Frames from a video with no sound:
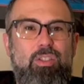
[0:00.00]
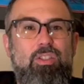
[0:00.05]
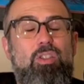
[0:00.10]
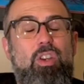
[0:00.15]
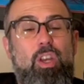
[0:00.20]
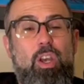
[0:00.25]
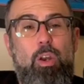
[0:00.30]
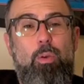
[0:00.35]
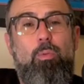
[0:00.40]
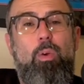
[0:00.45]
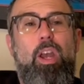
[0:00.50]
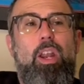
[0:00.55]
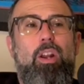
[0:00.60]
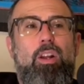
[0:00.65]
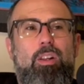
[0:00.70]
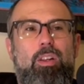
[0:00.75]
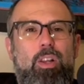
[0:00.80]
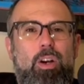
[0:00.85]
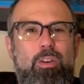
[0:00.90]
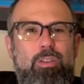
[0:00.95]
is a good way to
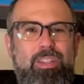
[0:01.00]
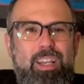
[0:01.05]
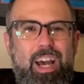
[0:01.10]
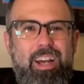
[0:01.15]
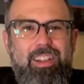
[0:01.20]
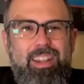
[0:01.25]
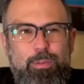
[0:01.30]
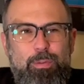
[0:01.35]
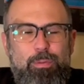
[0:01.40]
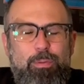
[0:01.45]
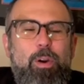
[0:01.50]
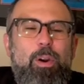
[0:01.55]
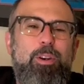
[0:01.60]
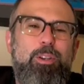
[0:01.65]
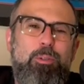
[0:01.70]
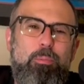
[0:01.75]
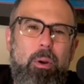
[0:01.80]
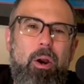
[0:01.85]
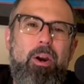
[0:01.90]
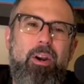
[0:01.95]
close out the
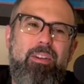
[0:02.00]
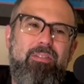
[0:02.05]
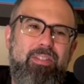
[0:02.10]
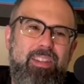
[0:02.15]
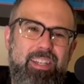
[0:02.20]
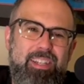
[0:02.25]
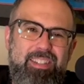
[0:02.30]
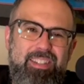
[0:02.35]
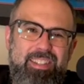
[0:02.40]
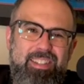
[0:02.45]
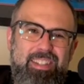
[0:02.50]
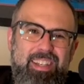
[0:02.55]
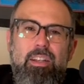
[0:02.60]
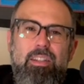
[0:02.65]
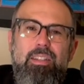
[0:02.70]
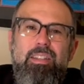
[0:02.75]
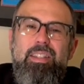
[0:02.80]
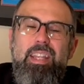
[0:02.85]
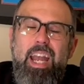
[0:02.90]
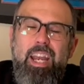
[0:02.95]
first part of this.
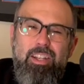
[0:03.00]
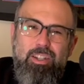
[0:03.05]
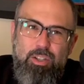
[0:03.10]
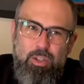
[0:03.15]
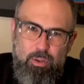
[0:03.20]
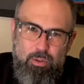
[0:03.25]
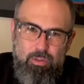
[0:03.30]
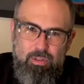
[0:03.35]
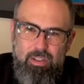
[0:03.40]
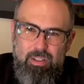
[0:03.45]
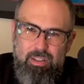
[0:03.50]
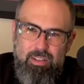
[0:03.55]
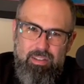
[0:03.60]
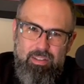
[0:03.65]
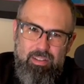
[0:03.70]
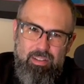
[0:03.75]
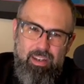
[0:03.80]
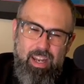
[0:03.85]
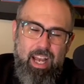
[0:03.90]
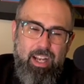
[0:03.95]
Stay tuned
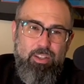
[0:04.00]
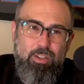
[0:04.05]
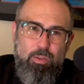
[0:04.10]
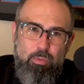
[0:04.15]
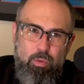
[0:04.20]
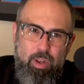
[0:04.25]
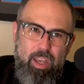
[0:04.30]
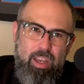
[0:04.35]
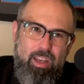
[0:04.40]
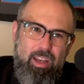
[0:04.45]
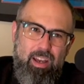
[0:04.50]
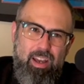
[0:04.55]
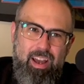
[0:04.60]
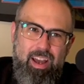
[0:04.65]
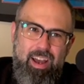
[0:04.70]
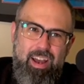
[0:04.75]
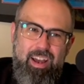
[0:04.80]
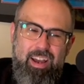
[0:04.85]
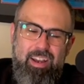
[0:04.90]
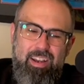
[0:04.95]
next week
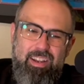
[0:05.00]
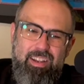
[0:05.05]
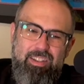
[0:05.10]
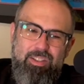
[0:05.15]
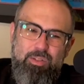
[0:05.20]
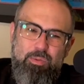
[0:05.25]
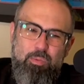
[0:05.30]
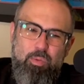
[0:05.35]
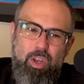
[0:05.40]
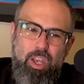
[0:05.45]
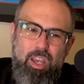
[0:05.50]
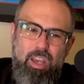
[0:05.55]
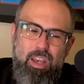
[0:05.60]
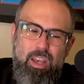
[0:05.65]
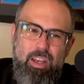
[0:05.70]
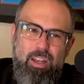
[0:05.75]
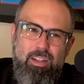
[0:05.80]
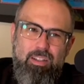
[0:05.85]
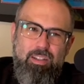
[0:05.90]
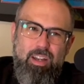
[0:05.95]
as
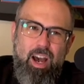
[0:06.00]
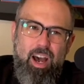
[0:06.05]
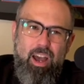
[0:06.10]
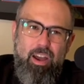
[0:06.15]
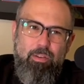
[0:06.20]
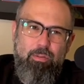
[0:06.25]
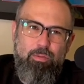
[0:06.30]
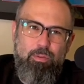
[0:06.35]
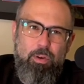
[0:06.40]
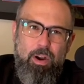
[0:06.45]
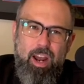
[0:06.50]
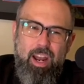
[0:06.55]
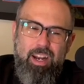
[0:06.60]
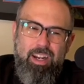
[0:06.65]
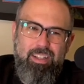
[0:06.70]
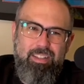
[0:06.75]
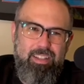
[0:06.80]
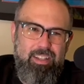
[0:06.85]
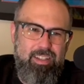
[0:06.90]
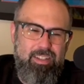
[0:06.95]
we dive right
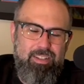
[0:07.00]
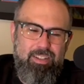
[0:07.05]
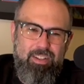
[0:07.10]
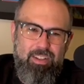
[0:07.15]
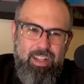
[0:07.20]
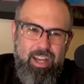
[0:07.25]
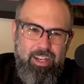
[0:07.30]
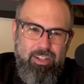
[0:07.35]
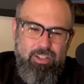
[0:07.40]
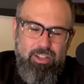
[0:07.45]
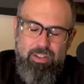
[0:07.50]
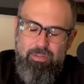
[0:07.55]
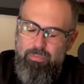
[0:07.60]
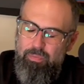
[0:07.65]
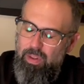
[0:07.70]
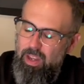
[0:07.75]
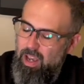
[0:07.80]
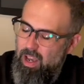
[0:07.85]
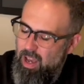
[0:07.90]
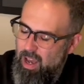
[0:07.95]
into his collection.
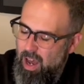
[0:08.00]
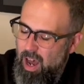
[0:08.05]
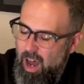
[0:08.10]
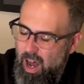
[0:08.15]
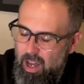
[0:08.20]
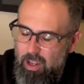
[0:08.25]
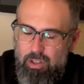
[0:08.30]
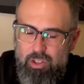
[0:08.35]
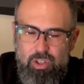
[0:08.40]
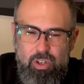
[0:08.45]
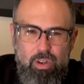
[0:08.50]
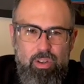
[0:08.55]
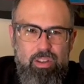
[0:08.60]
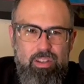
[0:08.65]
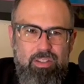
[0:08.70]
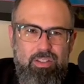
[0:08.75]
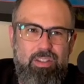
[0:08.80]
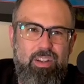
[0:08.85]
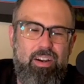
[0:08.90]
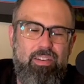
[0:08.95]
I'll show you
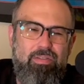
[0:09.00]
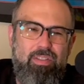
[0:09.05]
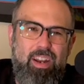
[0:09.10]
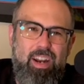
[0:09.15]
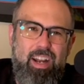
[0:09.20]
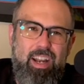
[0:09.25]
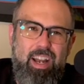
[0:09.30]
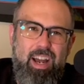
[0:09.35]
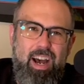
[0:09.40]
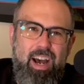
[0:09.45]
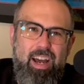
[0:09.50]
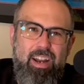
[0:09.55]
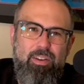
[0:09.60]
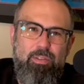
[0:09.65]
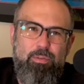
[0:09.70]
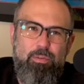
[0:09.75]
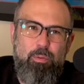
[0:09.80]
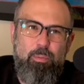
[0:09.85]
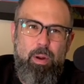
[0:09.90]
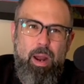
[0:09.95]
the stuff that I got
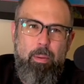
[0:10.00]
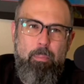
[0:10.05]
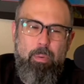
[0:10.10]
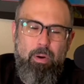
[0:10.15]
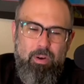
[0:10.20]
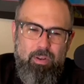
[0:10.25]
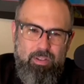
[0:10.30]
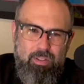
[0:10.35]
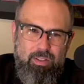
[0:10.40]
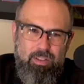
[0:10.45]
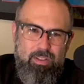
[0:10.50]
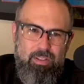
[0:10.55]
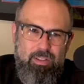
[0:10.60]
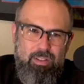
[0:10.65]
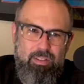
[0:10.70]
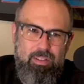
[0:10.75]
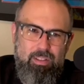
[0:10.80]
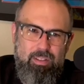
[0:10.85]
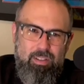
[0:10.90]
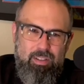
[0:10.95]
for my personal
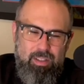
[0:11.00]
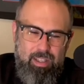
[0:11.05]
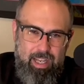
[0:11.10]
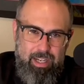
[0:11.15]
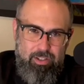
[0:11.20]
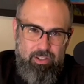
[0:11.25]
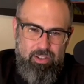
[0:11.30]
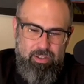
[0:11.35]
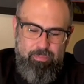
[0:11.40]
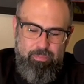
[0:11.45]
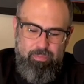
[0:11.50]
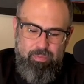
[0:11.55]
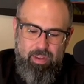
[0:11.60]
collection.